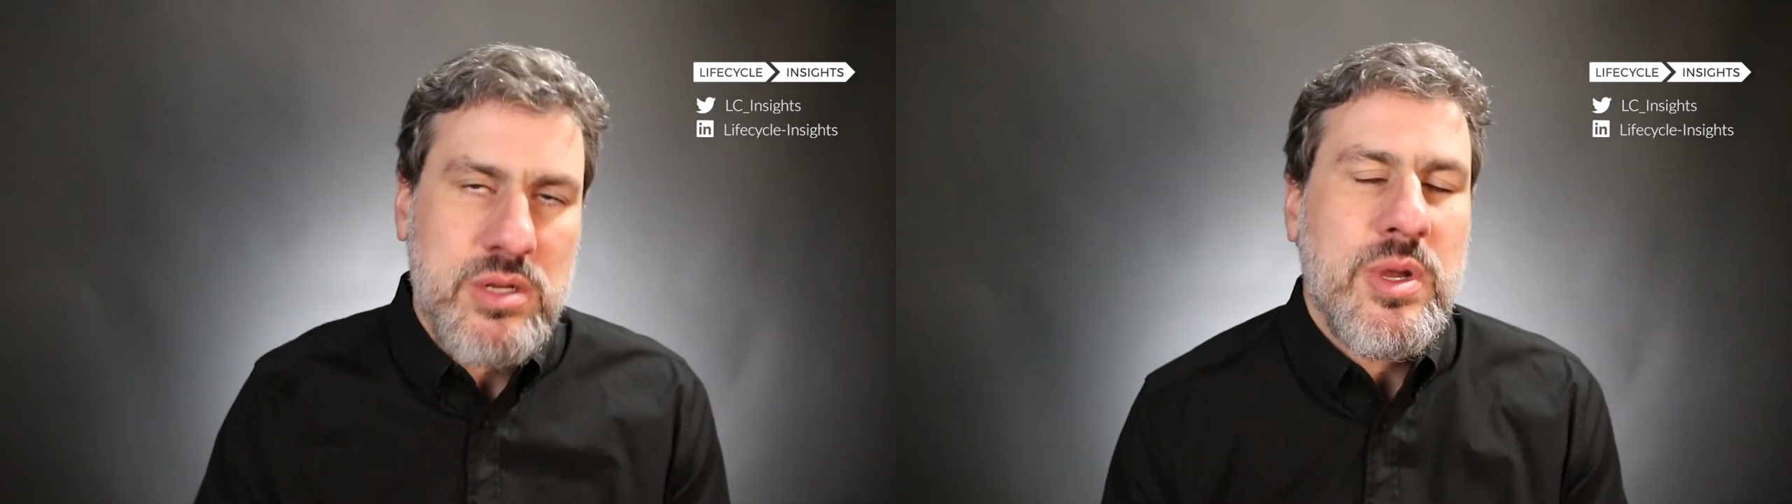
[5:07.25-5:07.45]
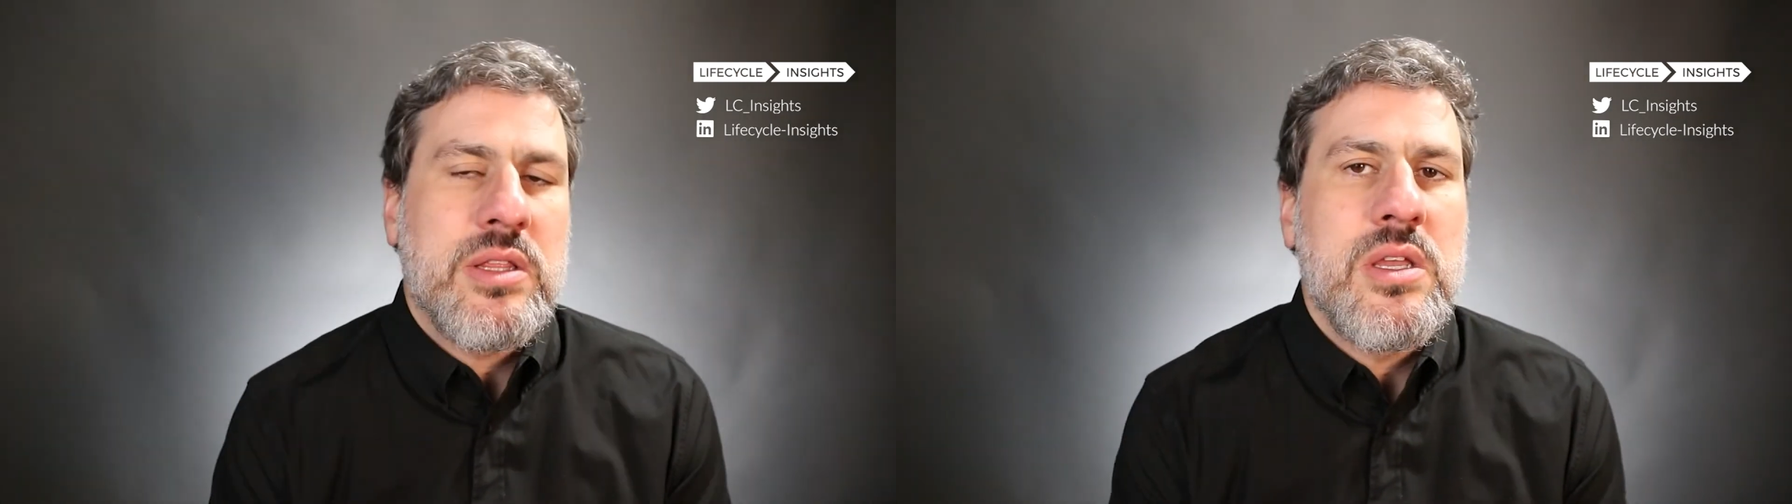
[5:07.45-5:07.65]

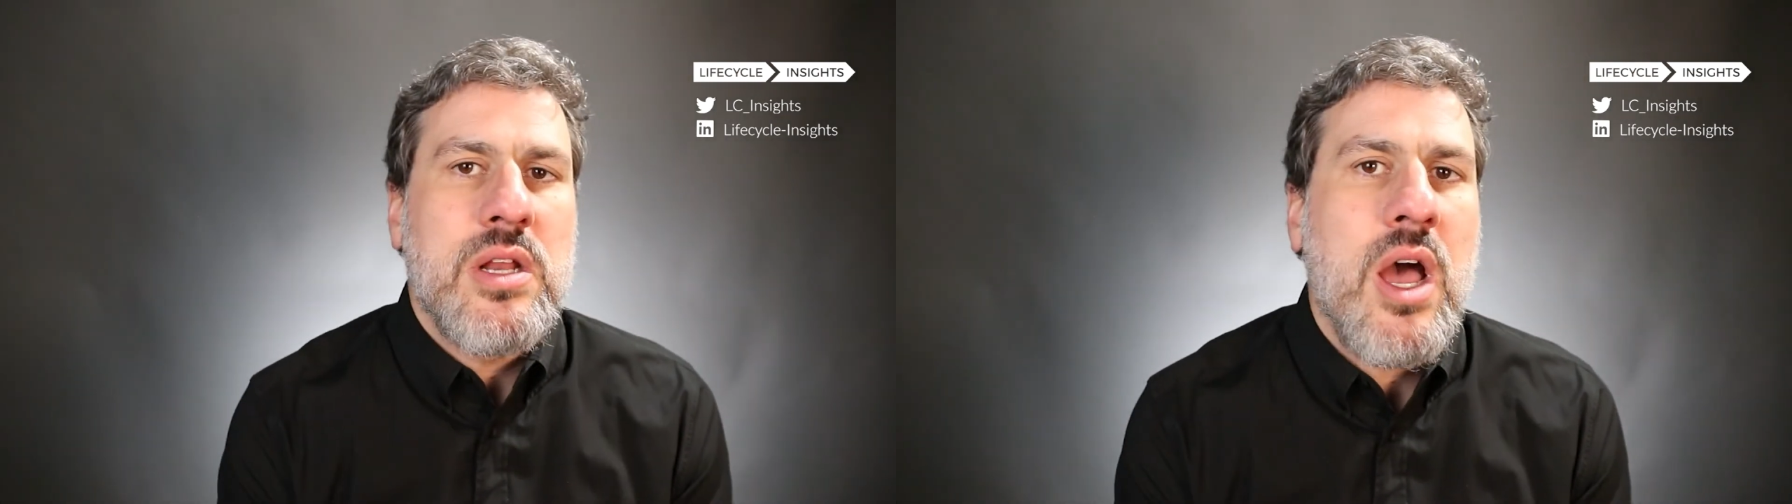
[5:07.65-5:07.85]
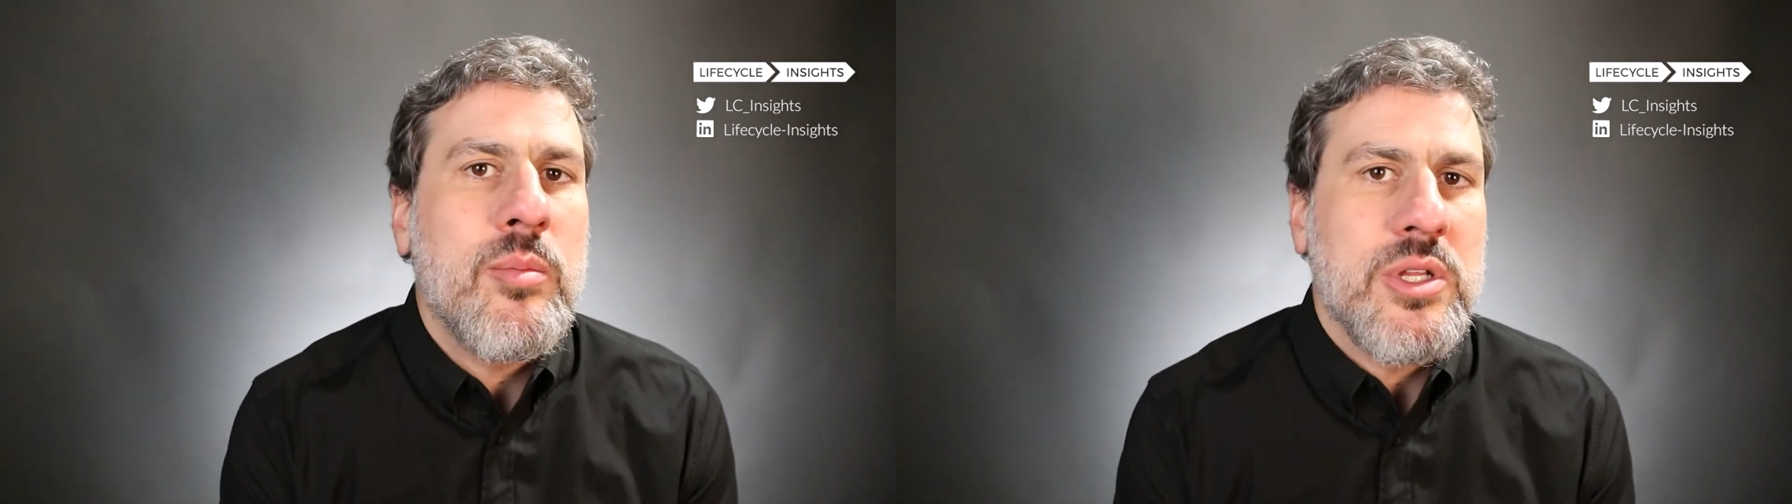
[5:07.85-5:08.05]
about the
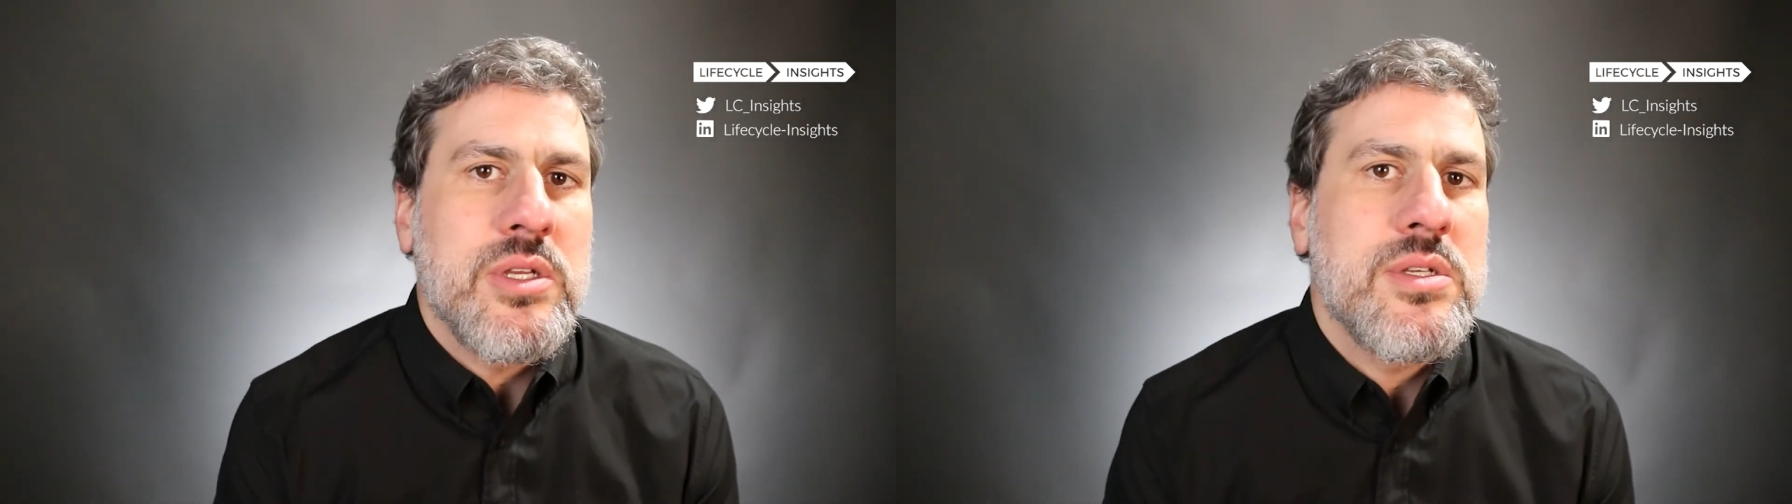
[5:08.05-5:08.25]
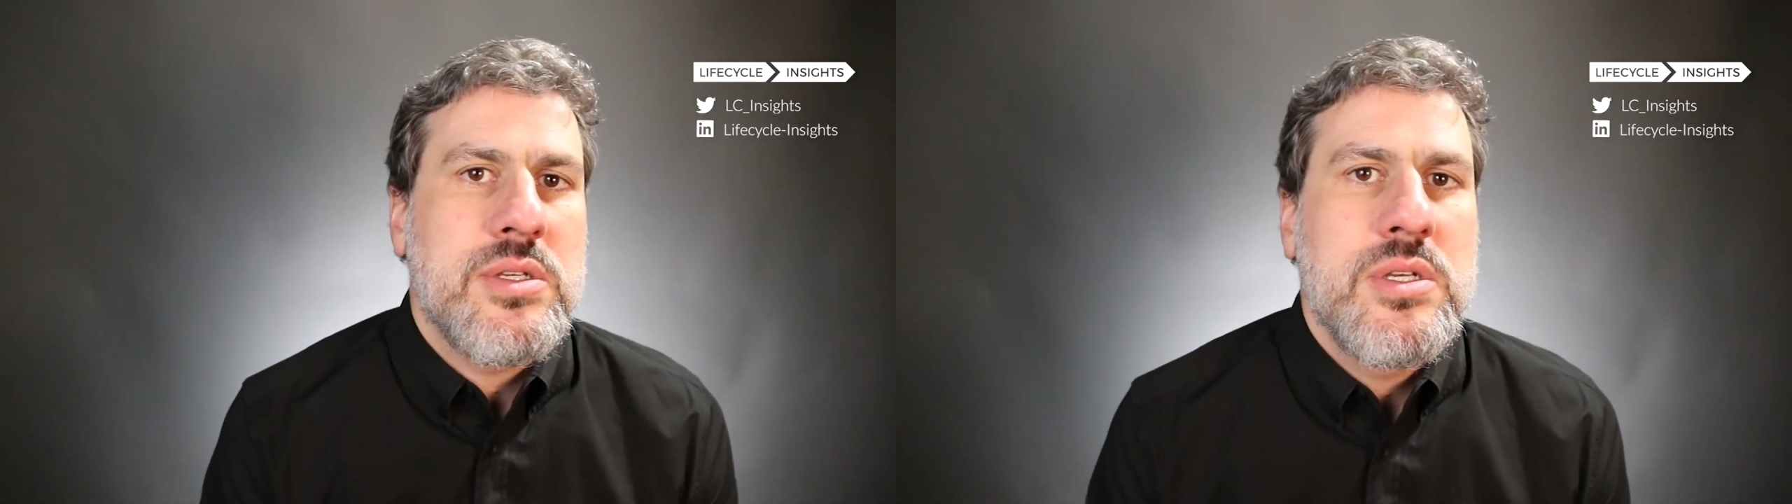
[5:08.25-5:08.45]

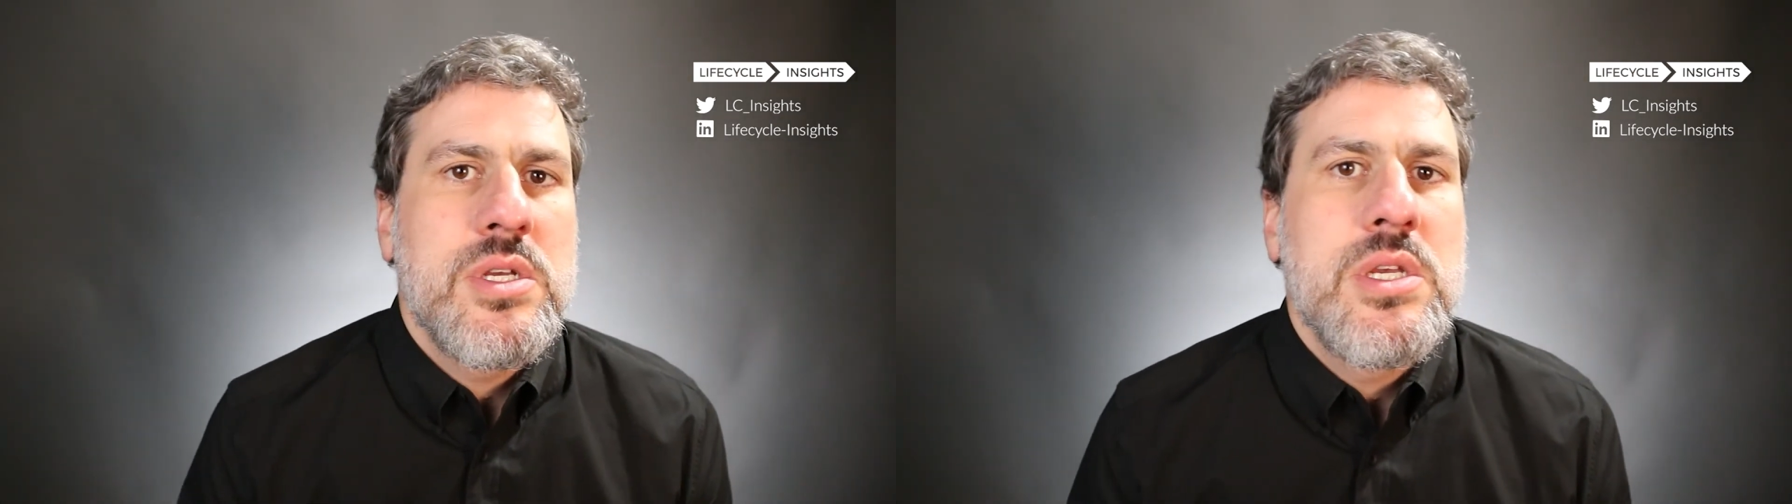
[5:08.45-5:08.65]
anomalies